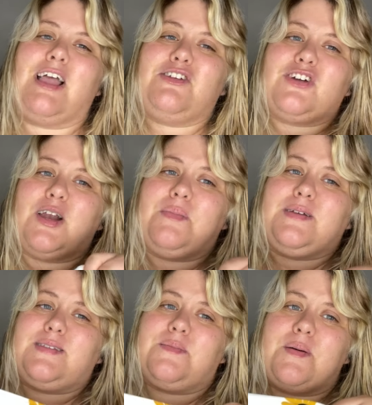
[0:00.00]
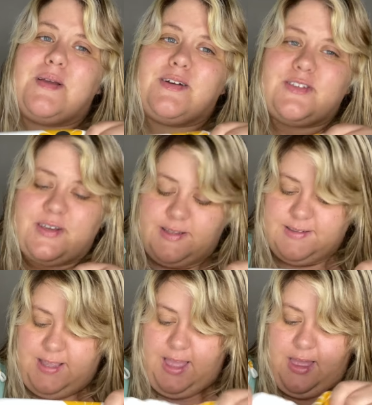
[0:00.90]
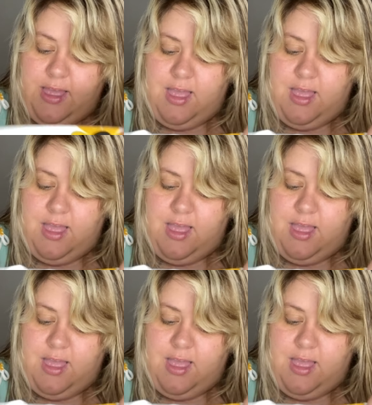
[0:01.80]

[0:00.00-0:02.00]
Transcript: Try to pull some up here so you can see it.